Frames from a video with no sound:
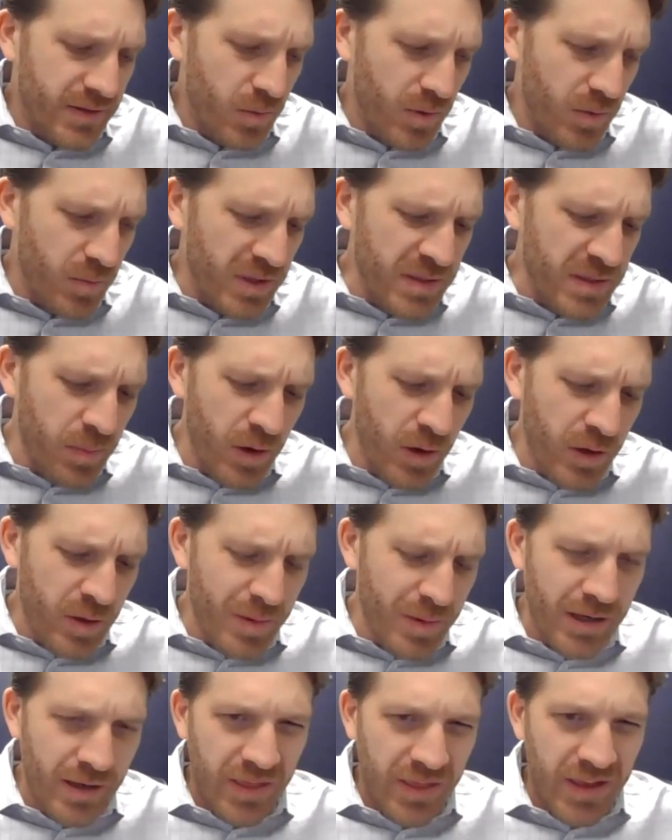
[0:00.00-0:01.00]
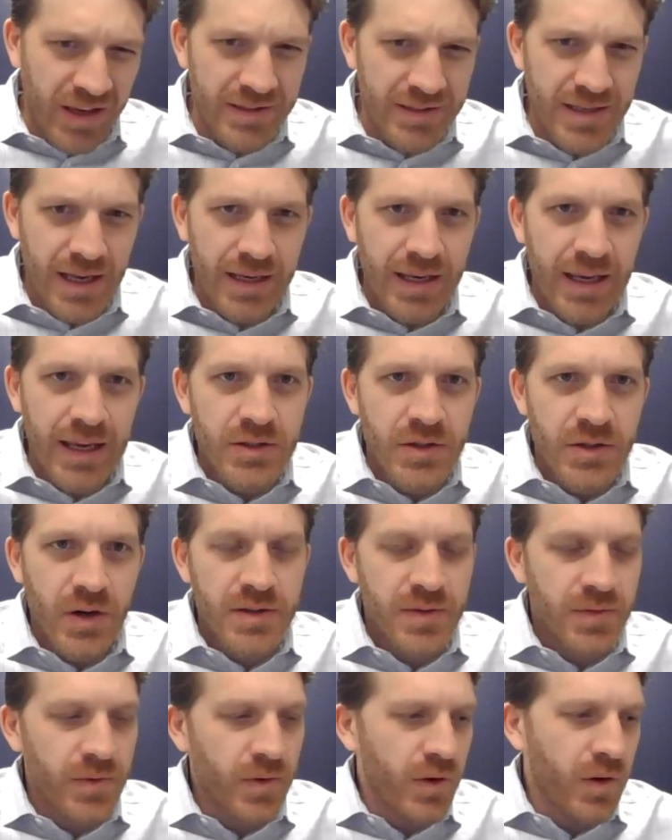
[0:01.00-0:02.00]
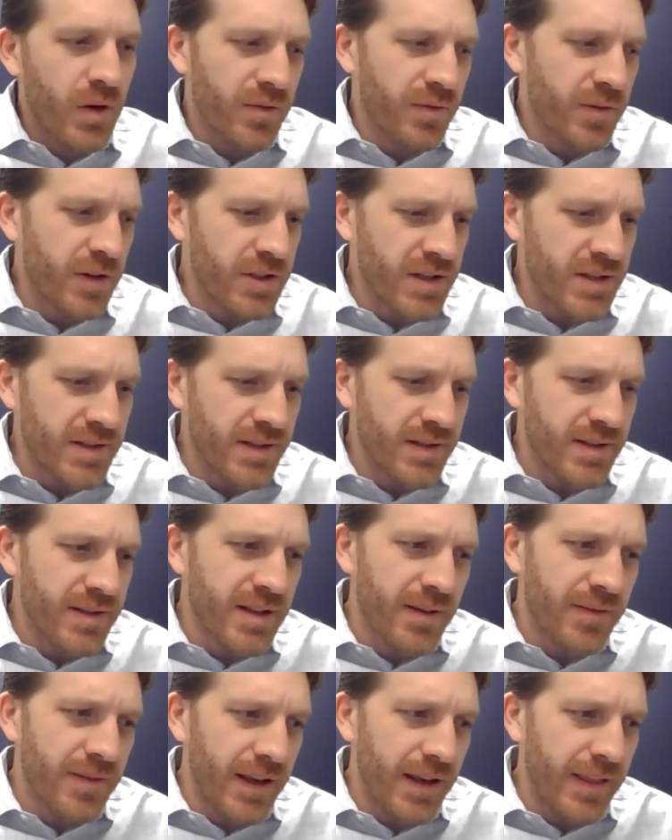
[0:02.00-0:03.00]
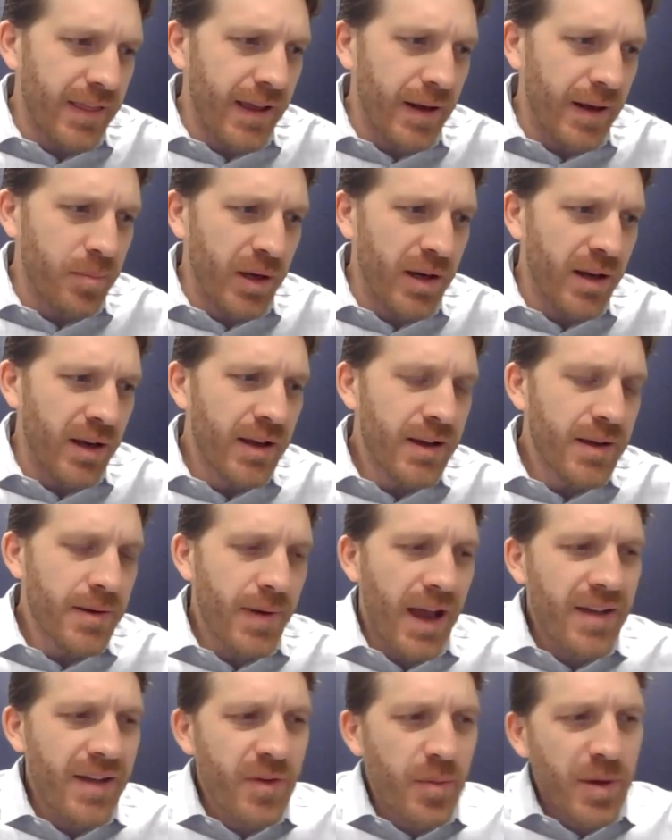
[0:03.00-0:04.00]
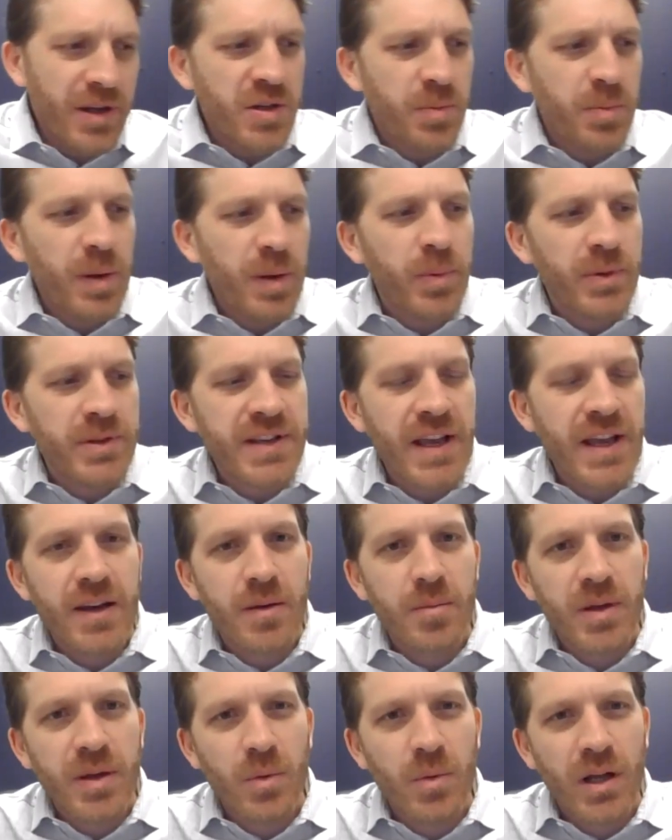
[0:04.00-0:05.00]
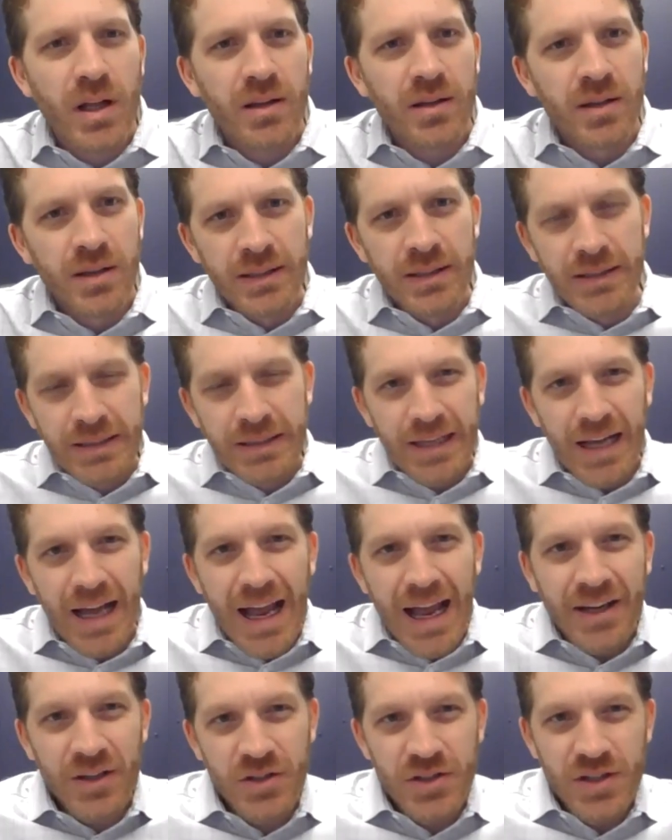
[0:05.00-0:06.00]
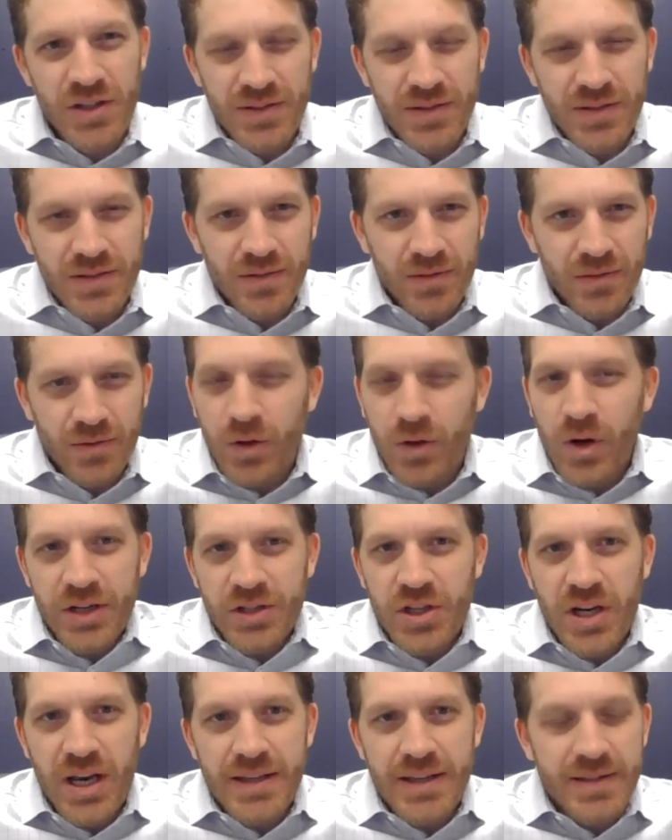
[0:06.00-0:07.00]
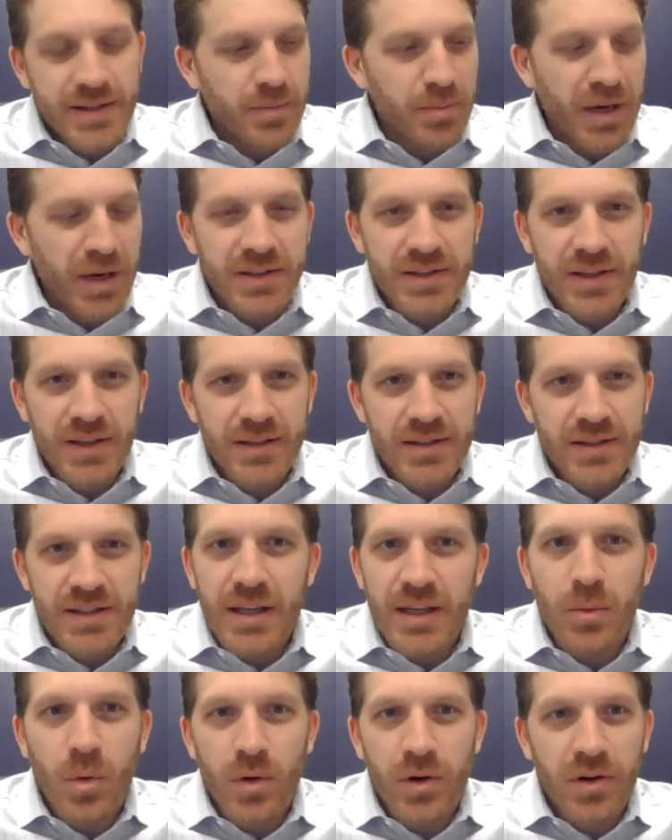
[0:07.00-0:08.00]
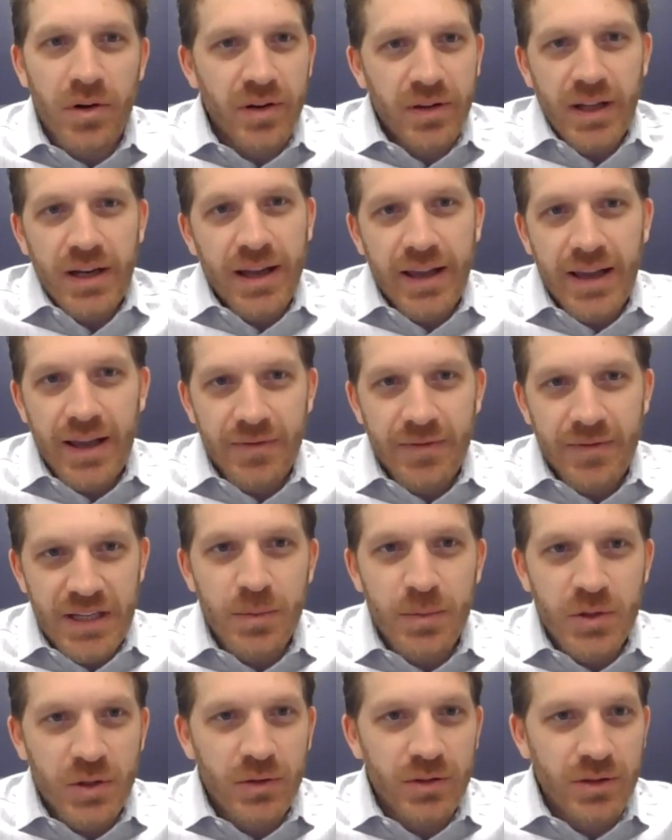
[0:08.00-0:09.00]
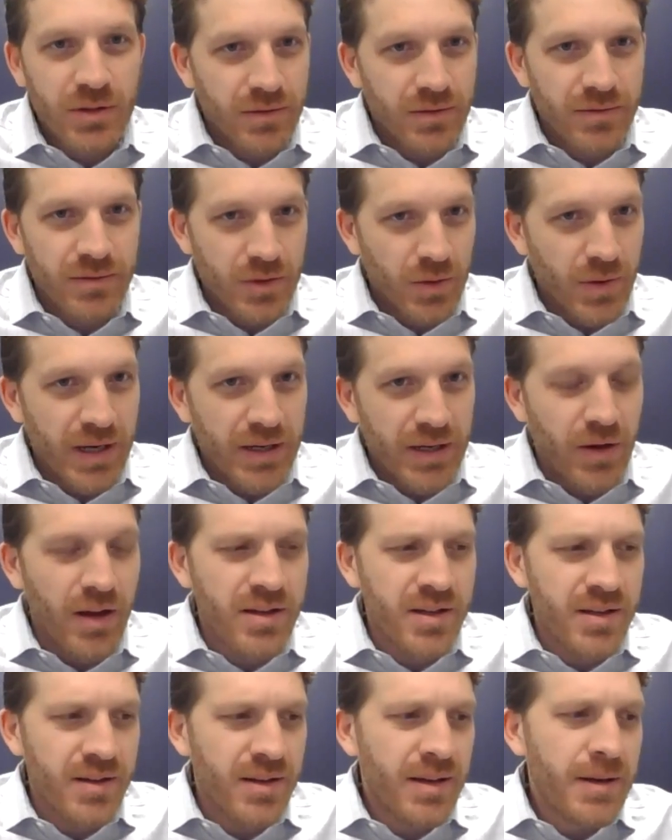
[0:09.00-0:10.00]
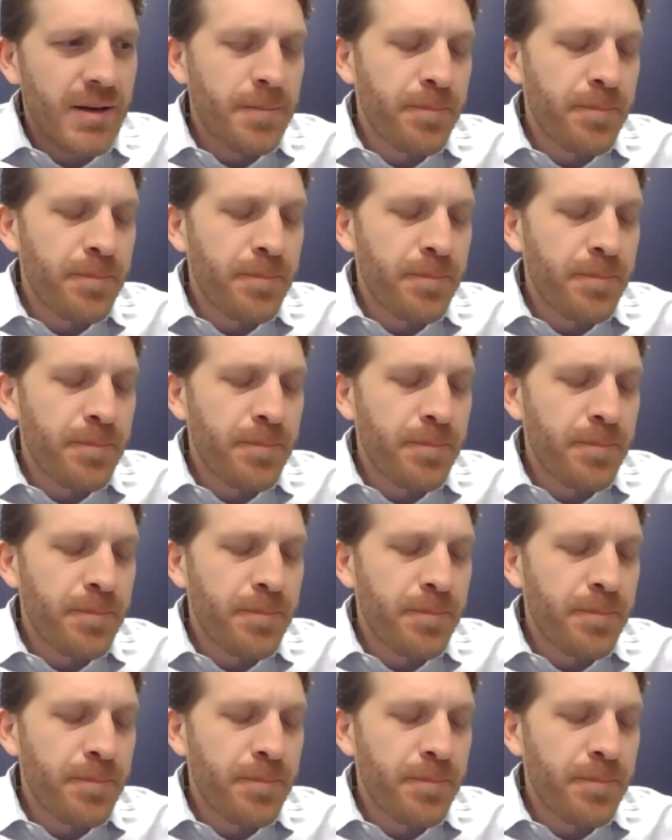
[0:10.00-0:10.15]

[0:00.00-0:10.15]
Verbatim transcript: So we, we spoke about things like heat transfer coefficients and stuff like that. But I have a bunch of people say to me, well, I could just crush ice and mix it in seawater, and then I have deep chill. Do I not?